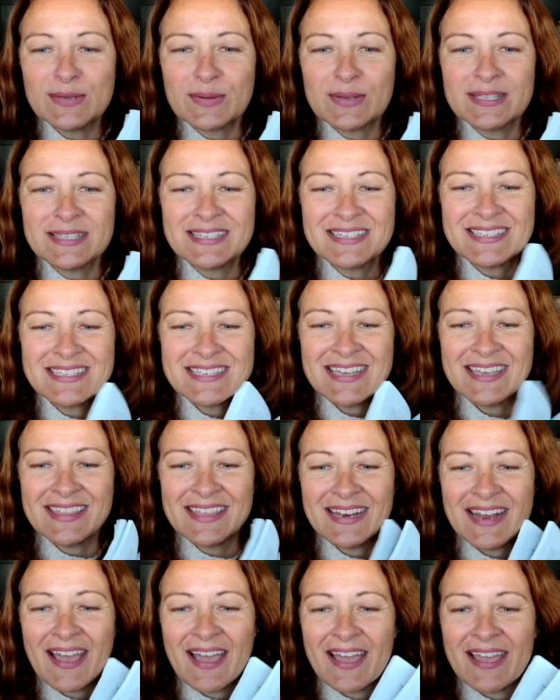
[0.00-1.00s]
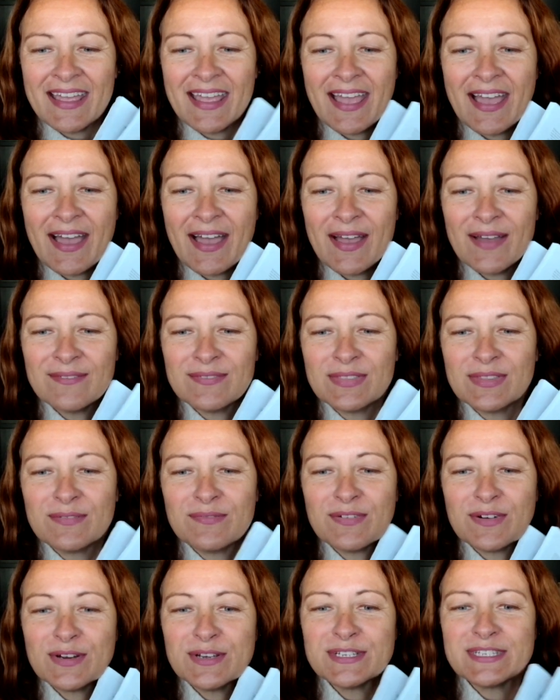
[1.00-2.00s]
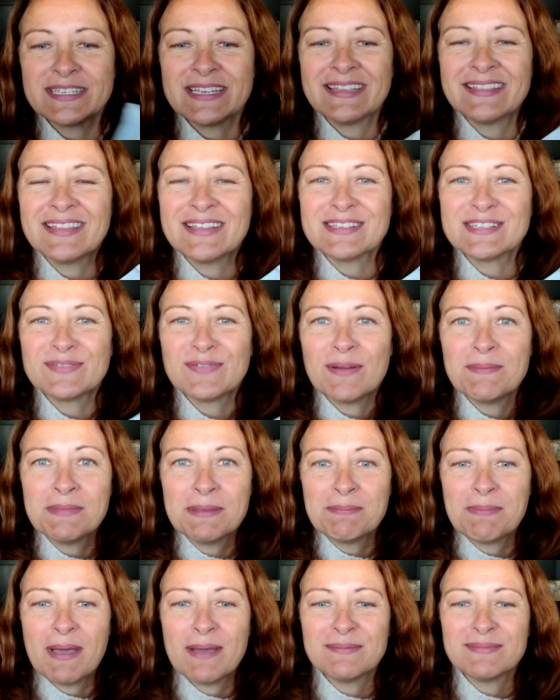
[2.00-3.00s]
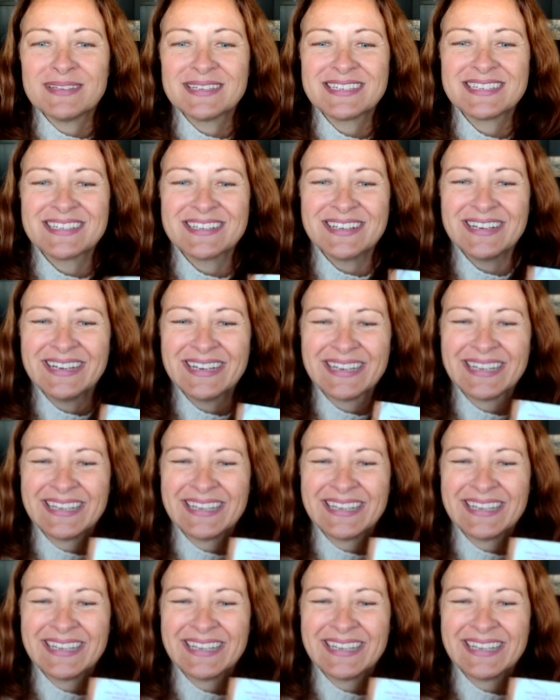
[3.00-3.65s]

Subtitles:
You can see that I have the version that's from the publisher.